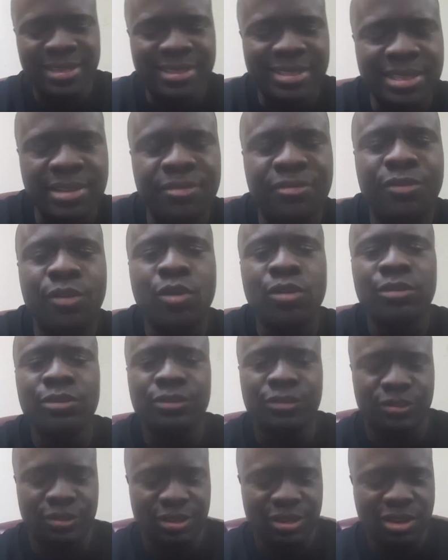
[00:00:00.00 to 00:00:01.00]
it's
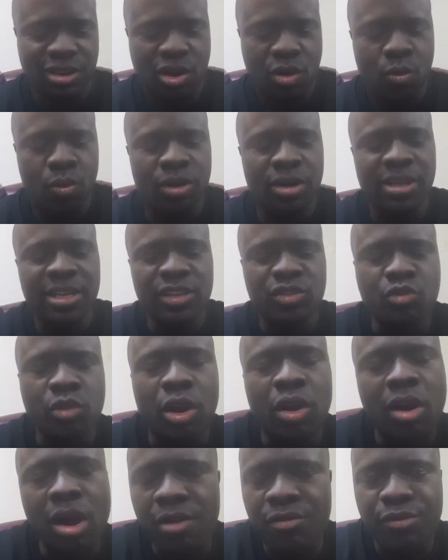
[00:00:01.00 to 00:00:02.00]
divorce, whether it's
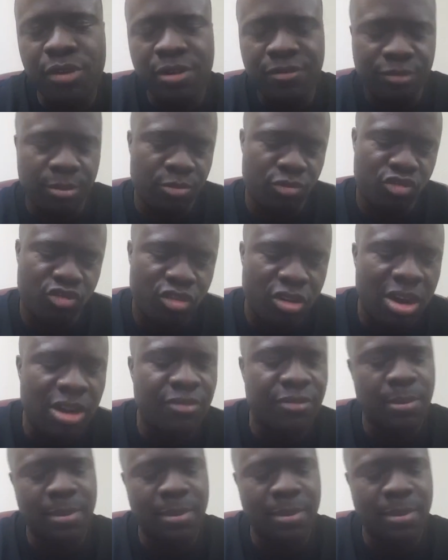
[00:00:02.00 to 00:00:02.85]
recovery from drug,